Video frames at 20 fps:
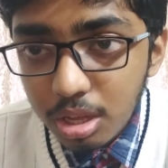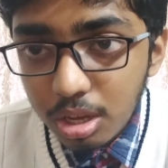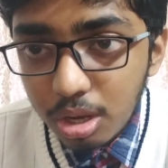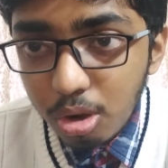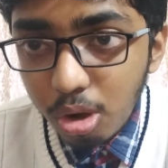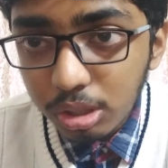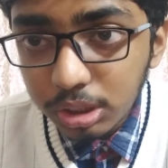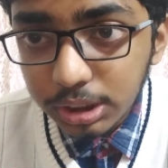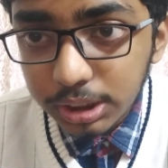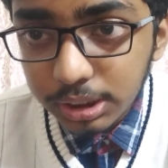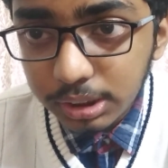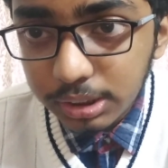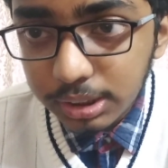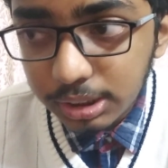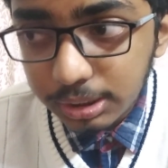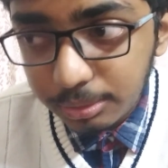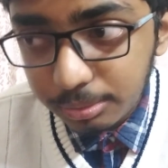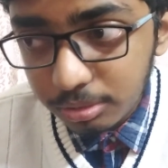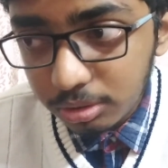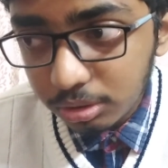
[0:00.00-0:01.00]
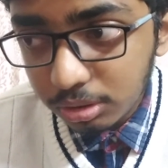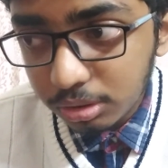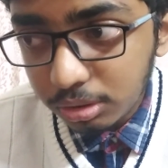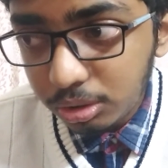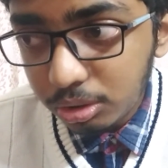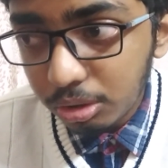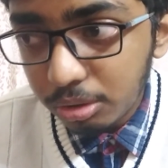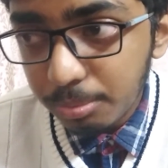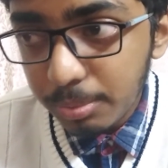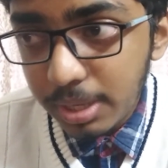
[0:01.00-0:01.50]
consciousness
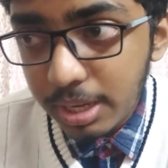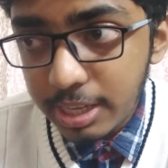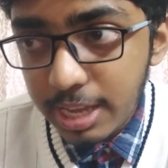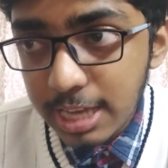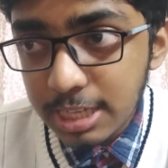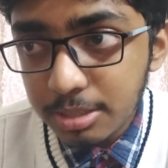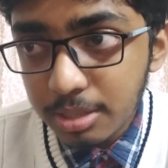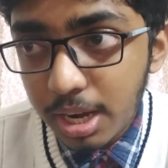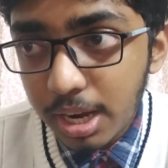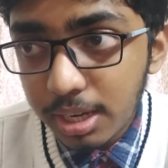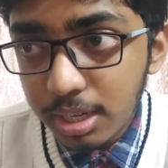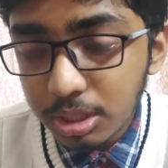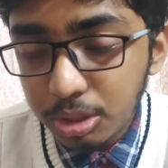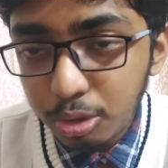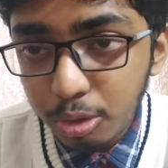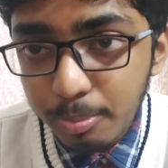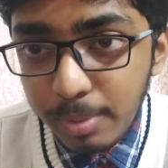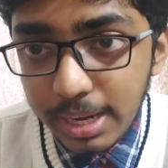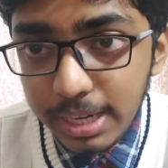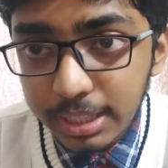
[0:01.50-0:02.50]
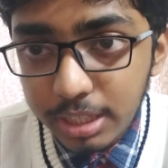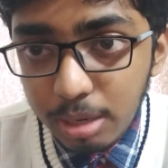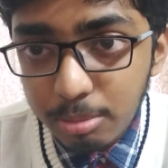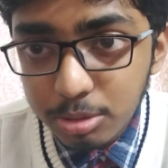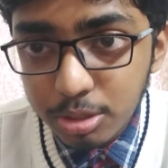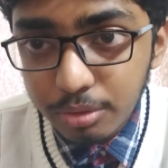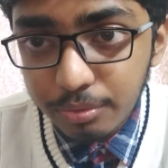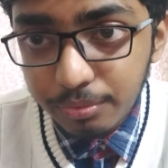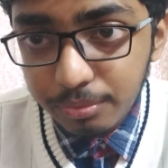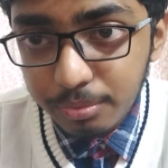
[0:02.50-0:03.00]
should be understood in
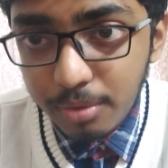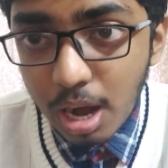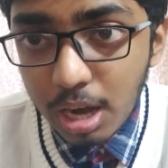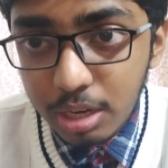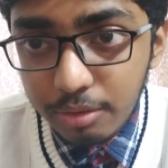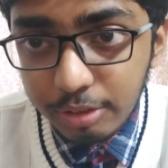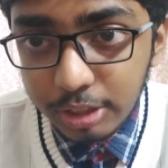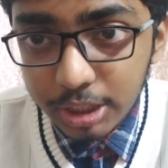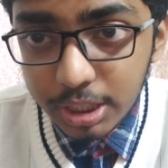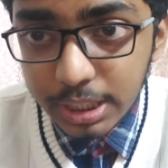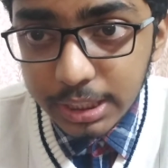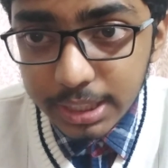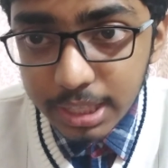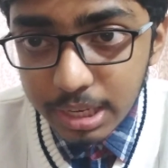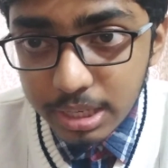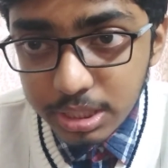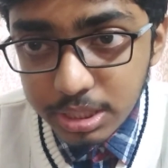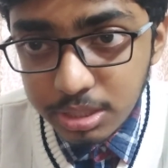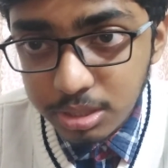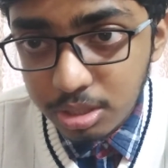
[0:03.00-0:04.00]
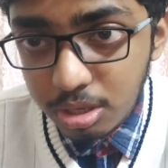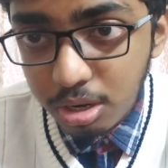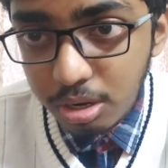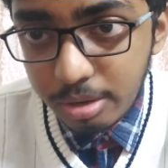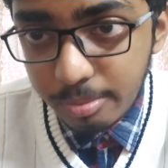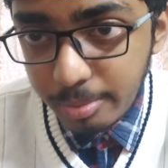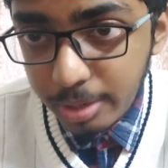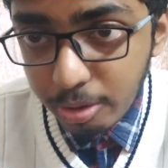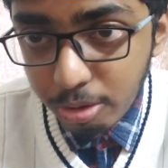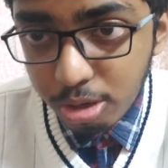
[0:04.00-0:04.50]
terms of artificial intelligence
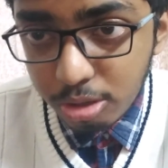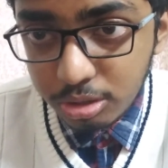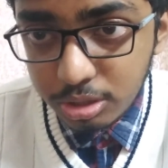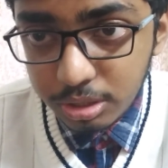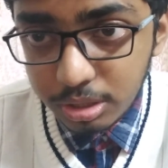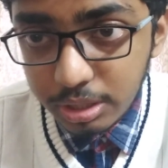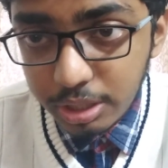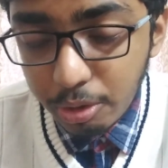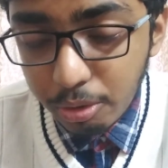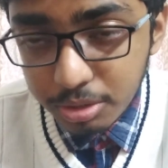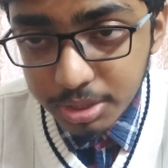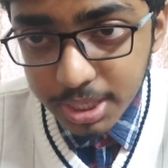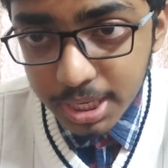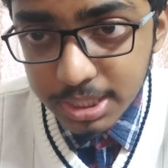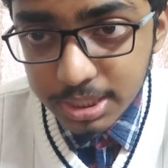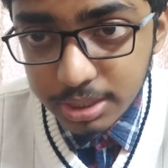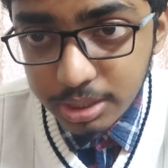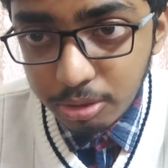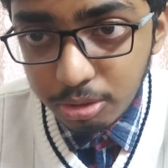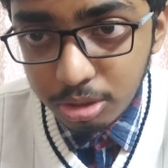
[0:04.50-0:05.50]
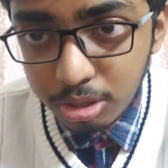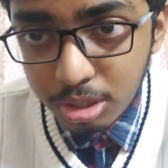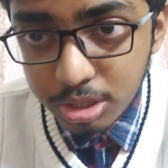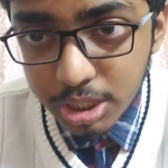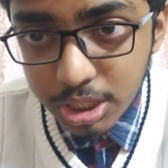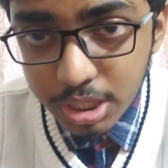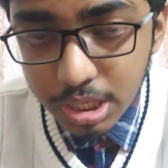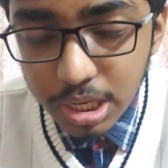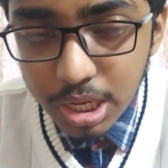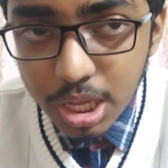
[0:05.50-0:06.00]
or neuroscience,
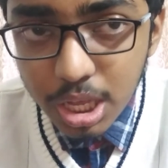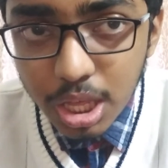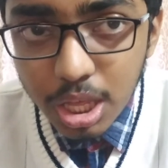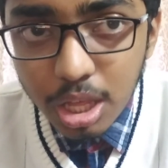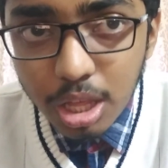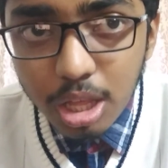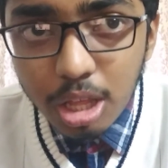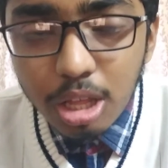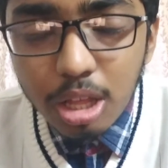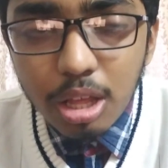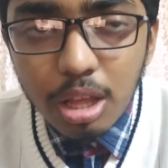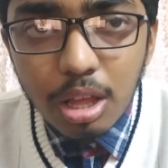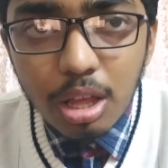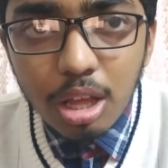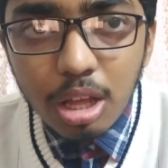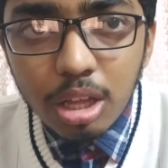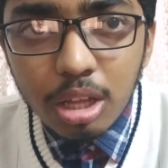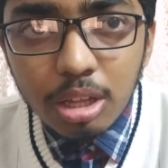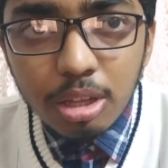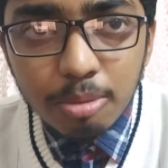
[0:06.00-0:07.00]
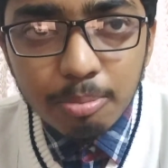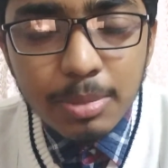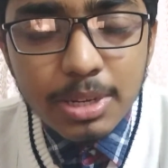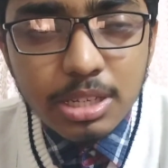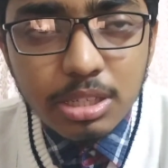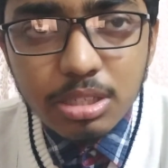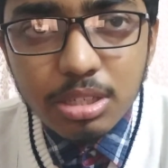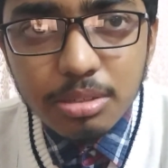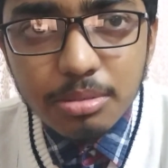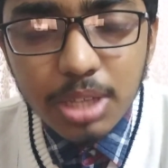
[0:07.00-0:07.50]
neurology.
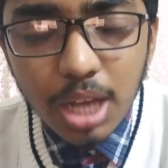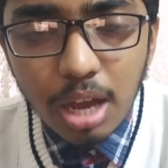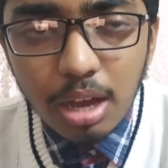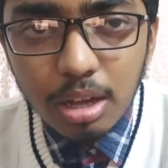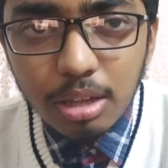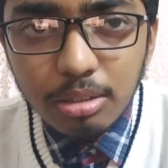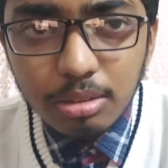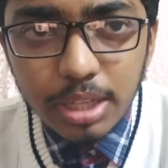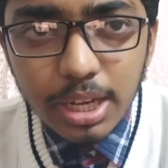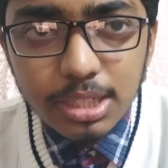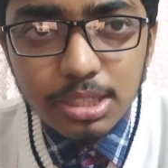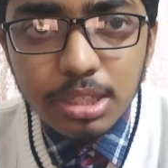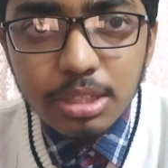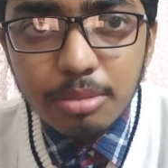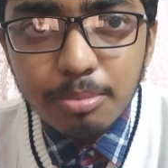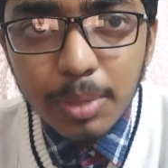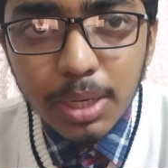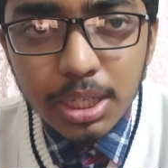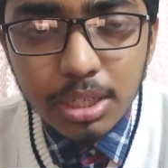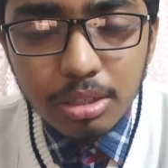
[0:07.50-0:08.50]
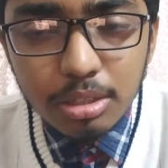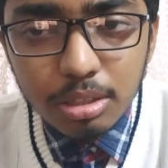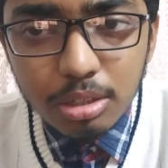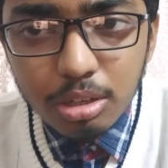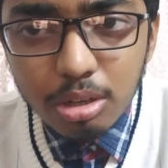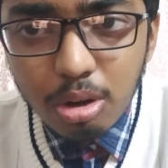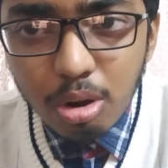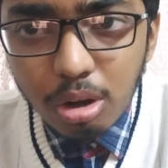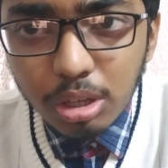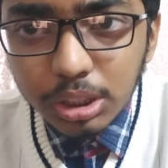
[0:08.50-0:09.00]
But yeah, that's it. But
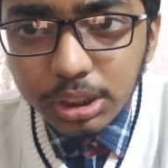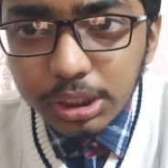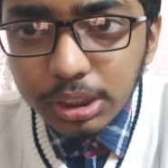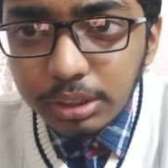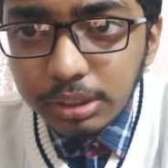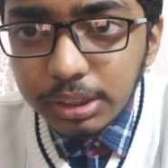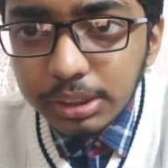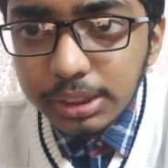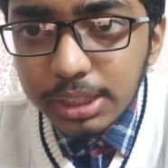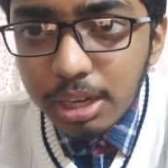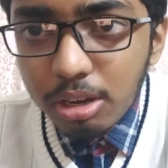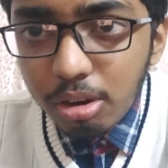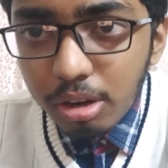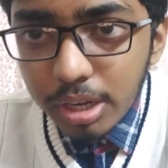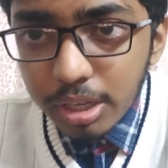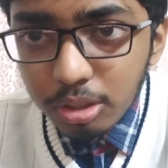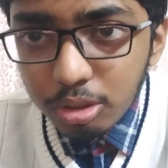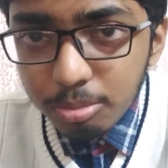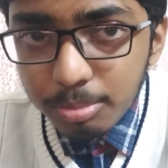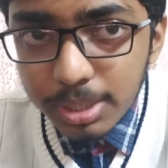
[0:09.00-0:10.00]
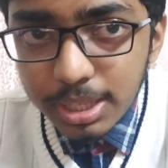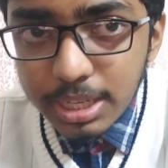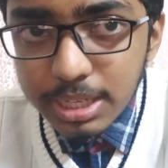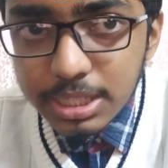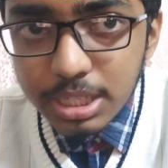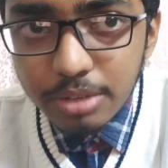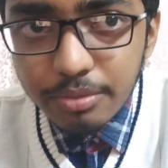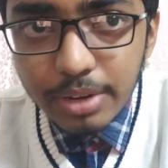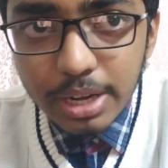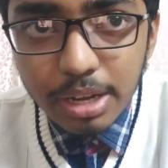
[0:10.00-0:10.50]
consciousness, according to me,
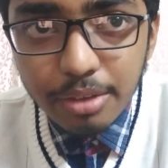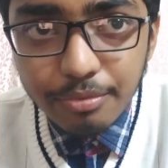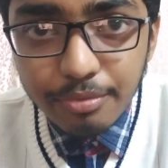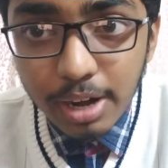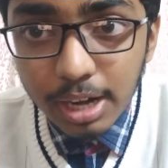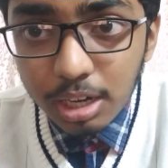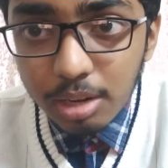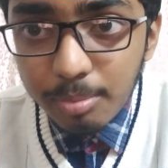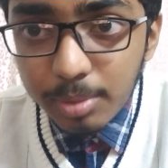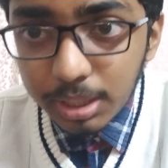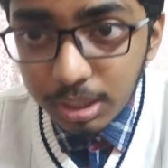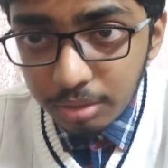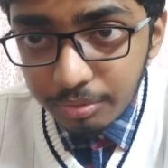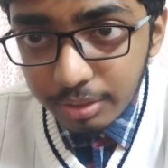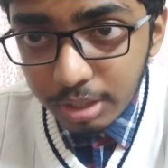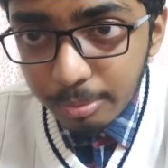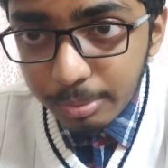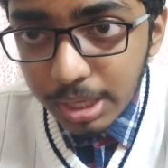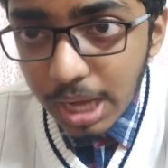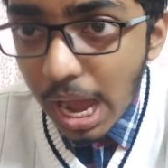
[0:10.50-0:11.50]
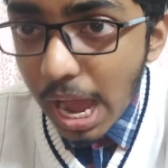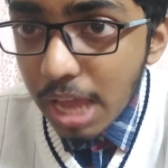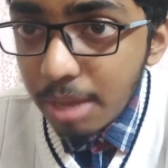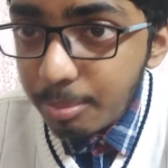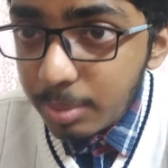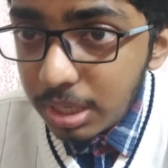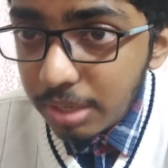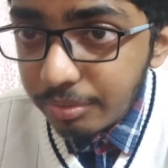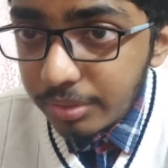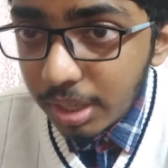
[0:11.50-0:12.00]
is a very fundamental phenomenon. I
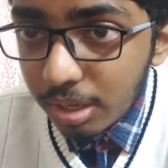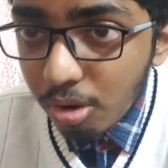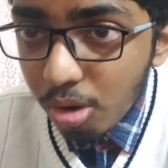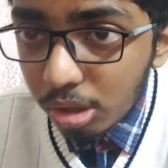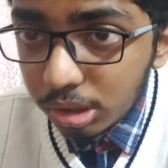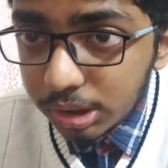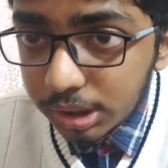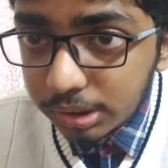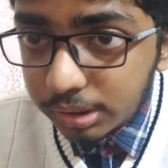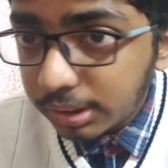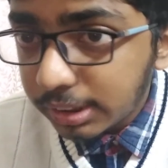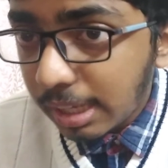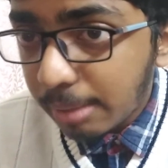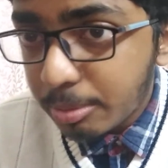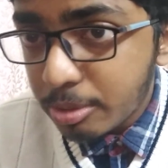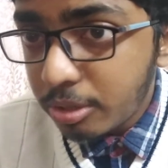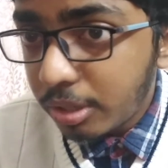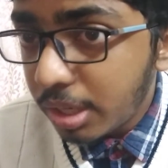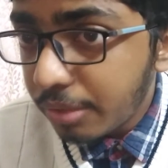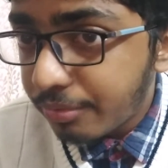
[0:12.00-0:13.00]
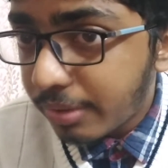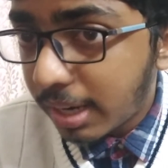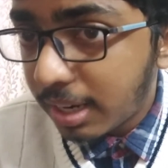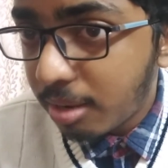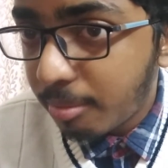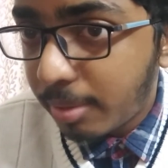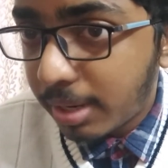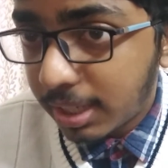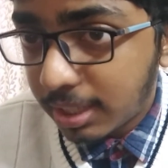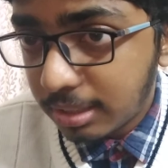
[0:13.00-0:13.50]
believe that consciousness is absolutely
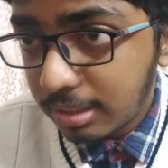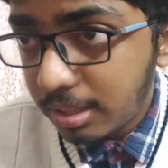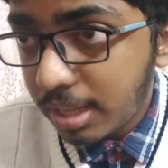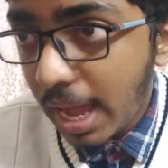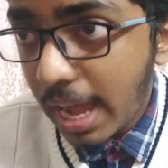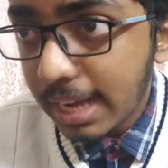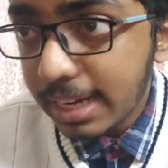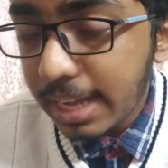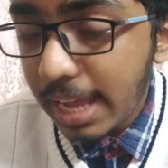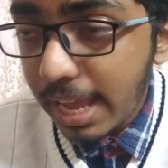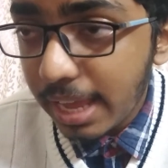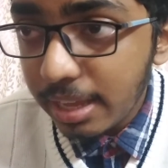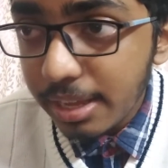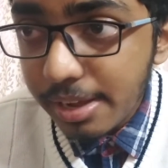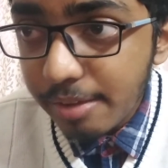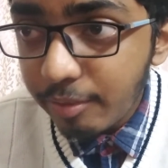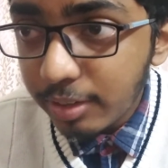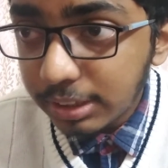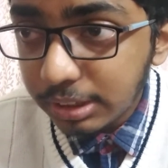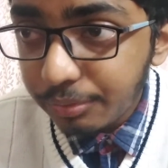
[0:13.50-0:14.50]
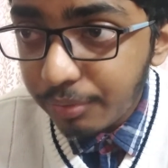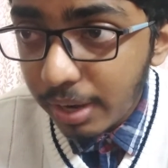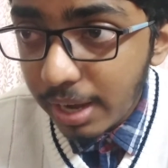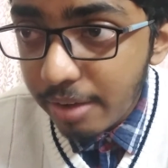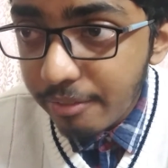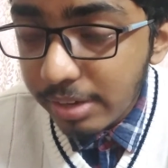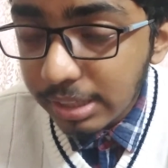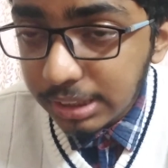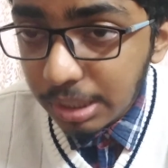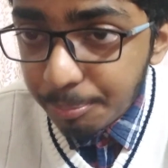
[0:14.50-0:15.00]
fundamental. And if
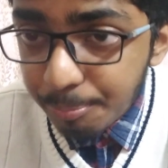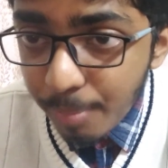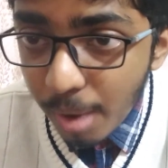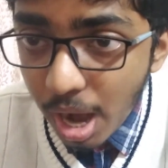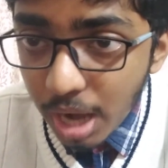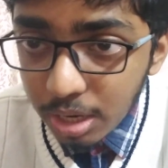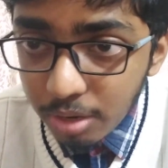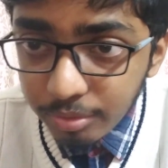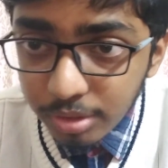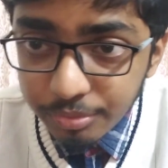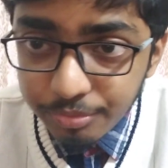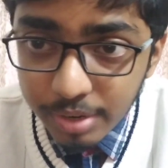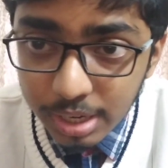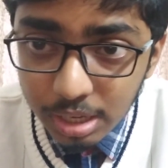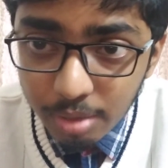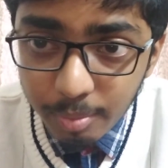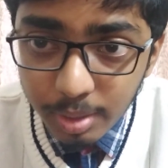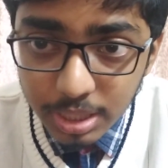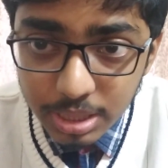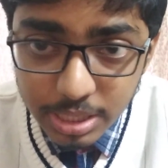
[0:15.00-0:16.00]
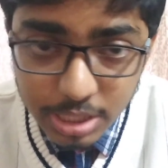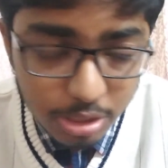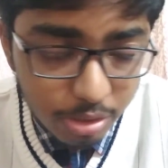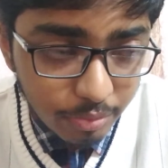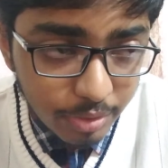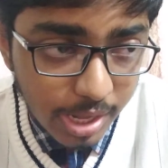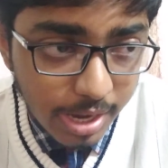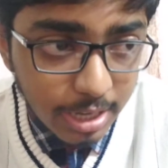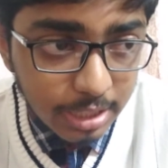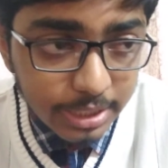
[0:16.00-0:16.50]
it's a part of the fundamental nature
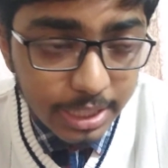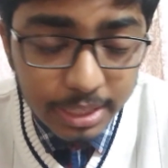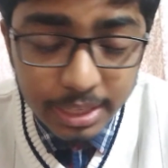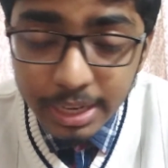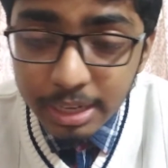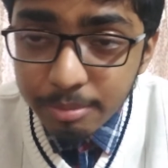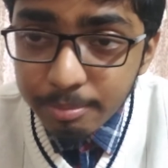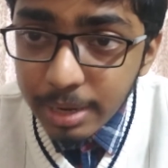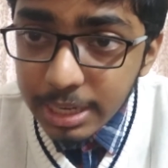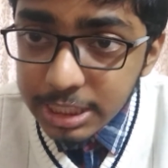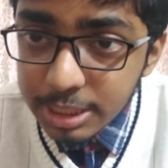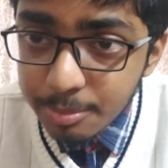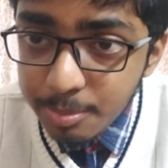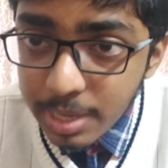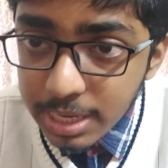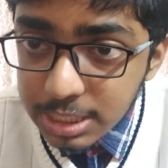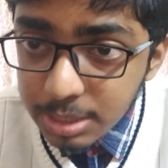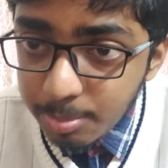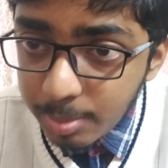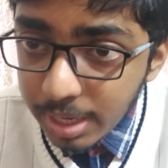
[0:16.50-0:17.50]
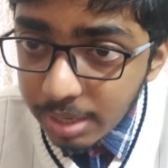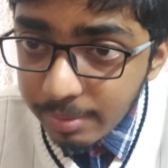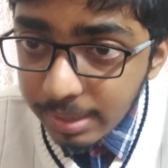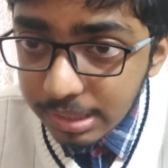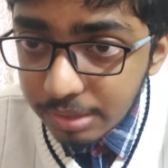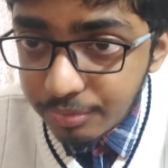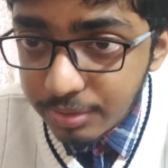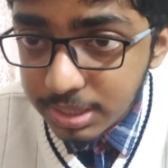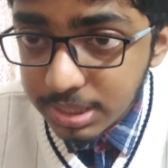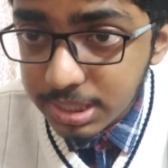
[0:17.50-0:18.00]
of reality, then it must be explained by
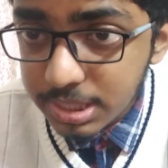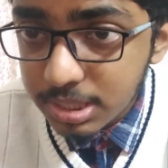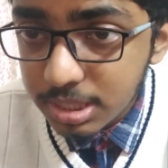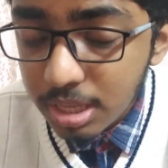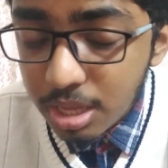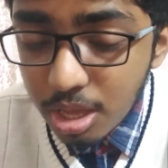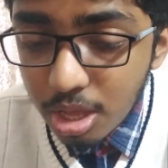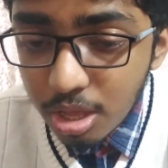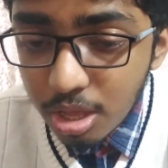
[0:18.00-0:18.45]
the physics.